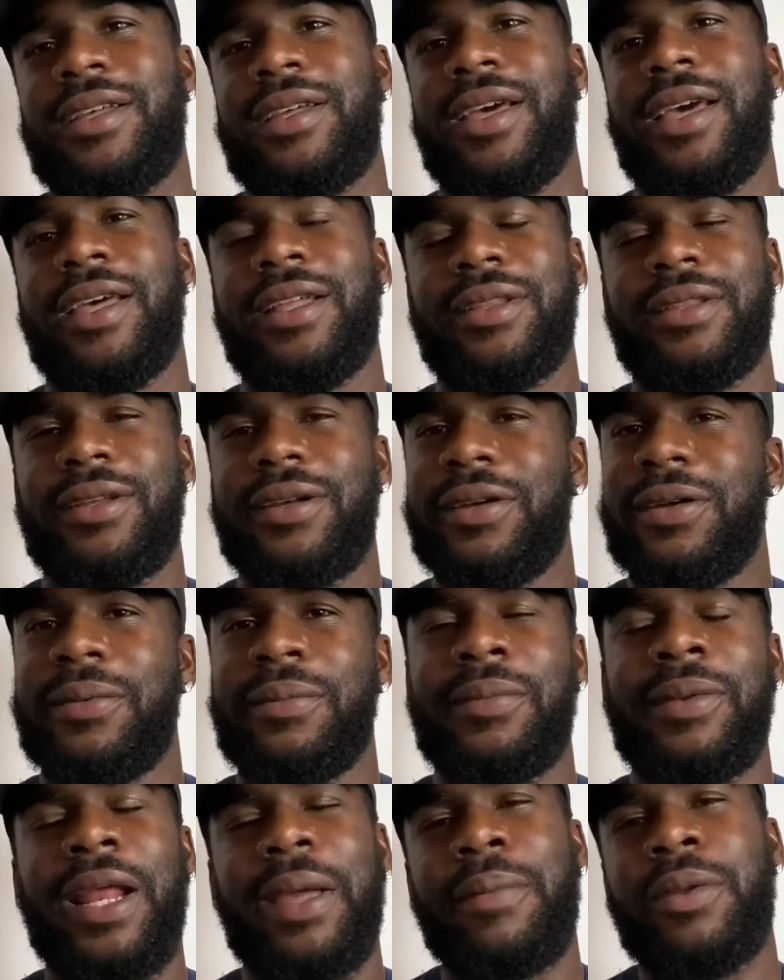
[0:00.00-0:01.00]

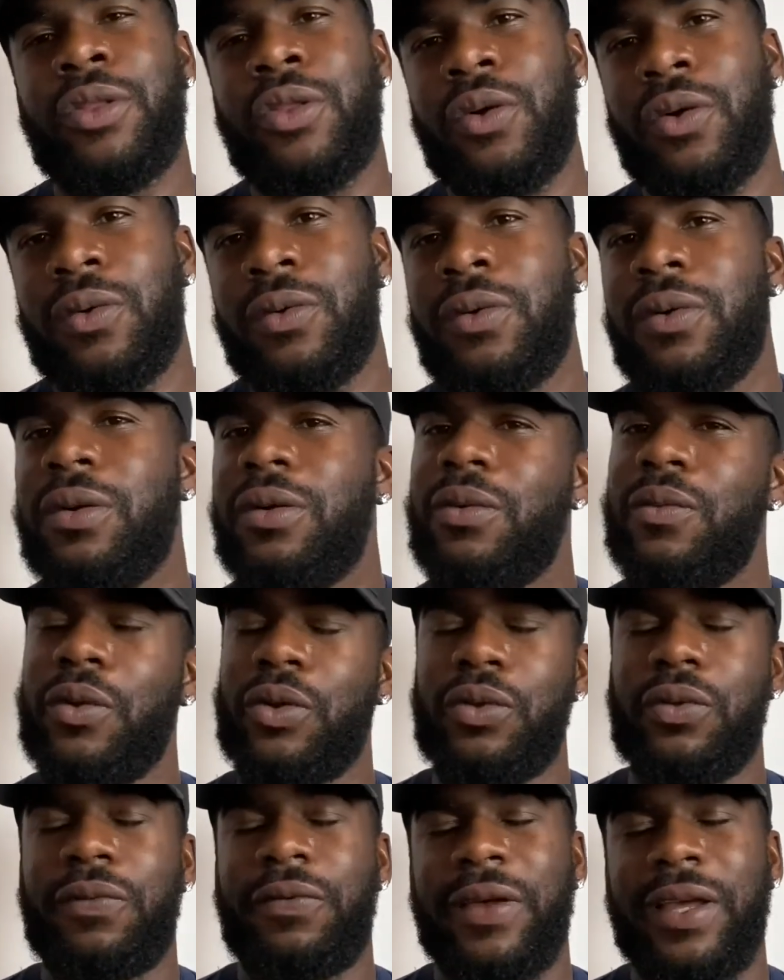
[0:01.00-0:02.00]
and let me know what
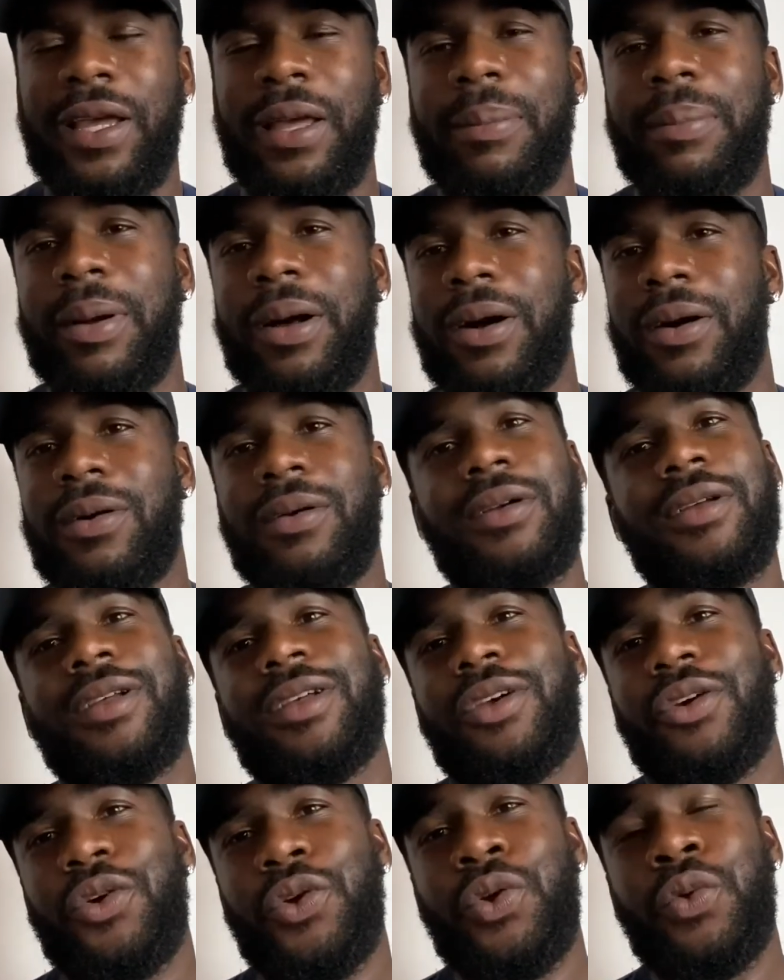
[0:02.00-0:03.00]
you think about
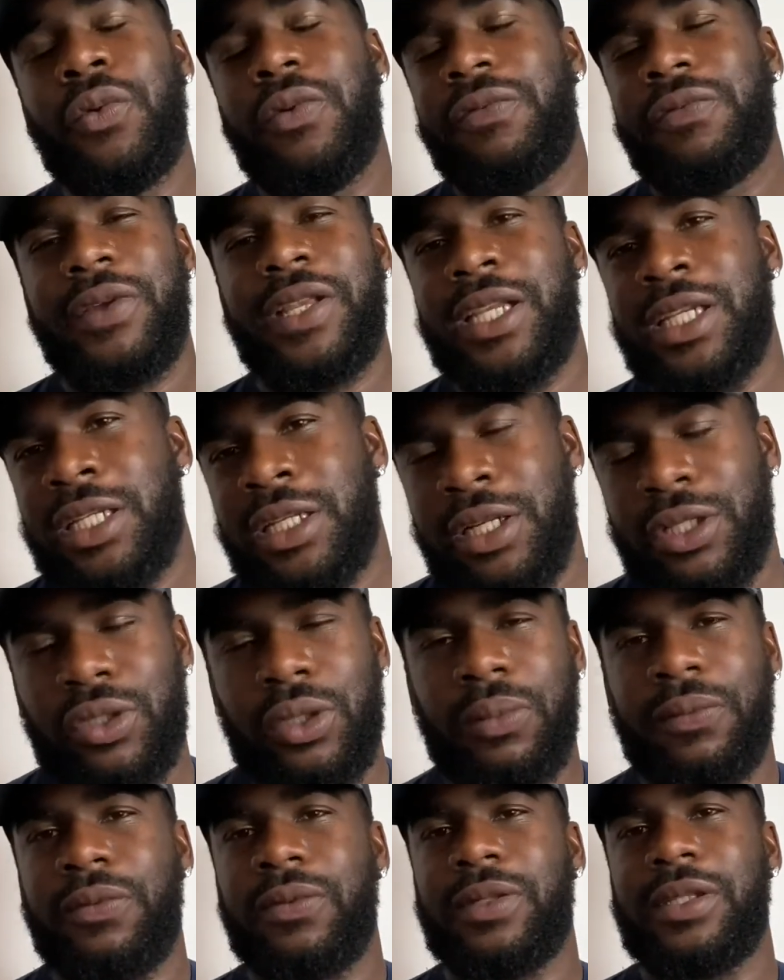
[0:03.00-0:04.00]
who will finish in the
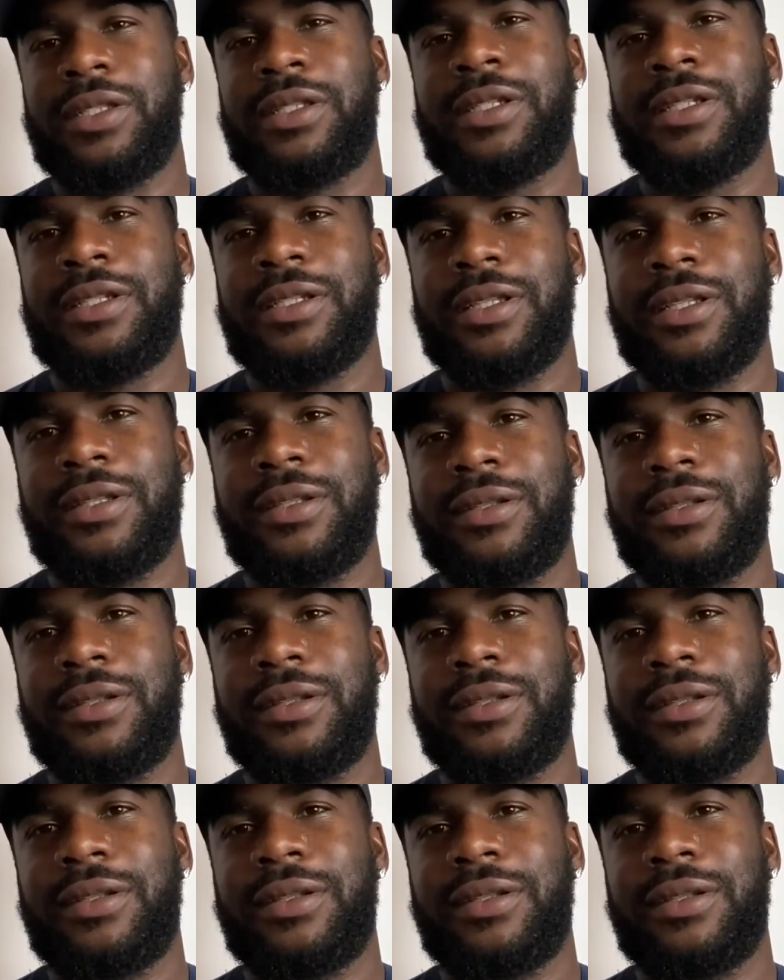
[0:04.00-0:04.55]
top four this season.